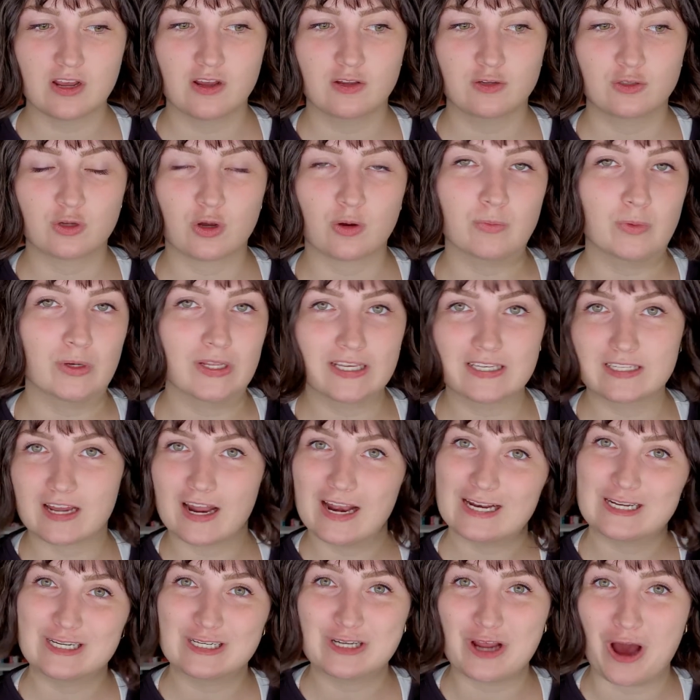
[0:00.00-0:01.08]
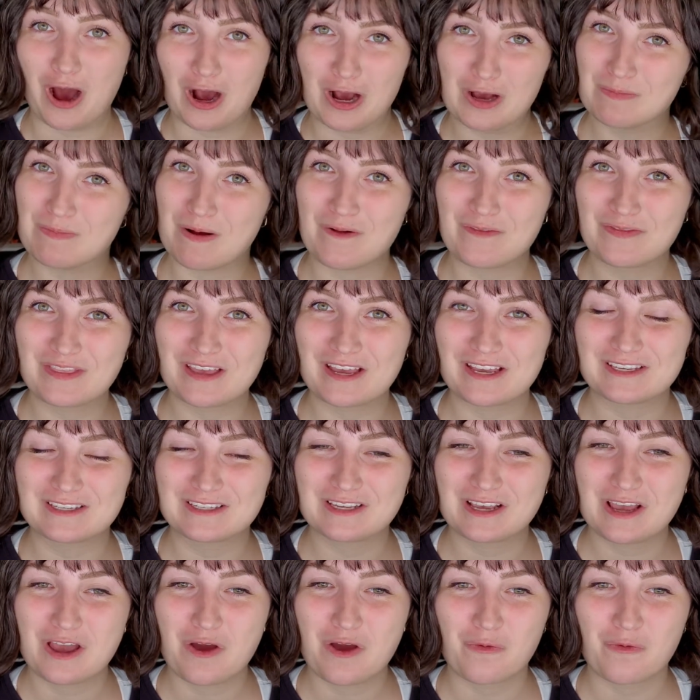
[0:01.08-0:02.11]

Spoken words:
so I'm really excited to talk about this